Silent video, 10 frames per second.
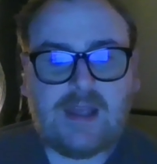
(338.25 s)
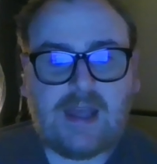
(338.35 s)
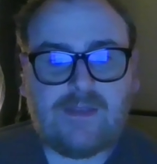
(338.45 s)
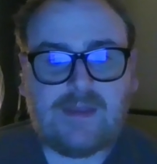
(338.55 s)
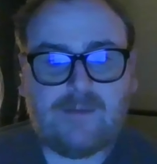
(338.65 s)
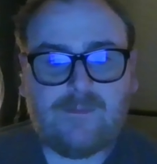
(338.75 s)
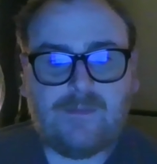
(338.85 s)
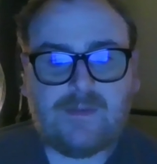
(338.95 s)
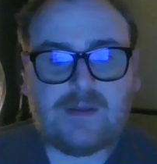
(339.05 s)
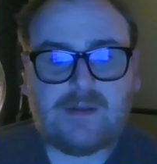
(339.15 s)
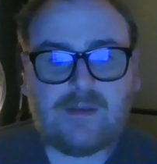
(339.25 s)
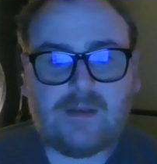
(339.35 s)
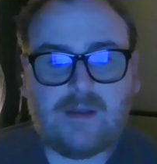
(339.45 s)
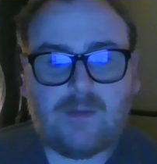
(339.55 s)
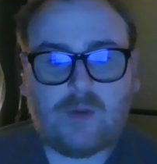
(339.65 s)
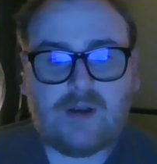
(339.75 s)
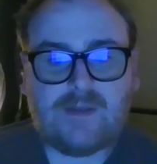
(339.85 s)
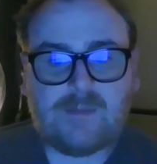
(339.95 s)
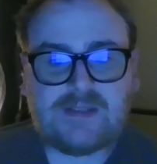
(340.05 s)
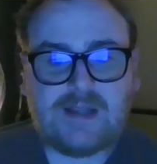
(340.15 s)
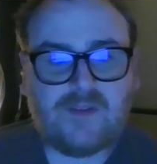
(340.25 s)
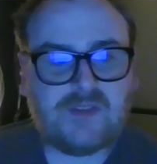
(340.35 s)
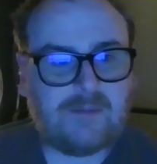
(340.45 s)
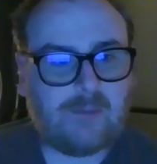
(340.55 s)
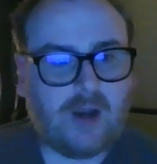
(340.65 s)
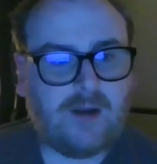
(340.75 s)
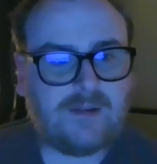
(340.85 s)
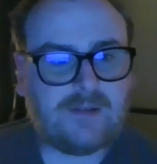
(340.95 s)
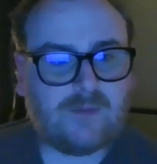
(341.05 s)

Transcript: and were themselves in part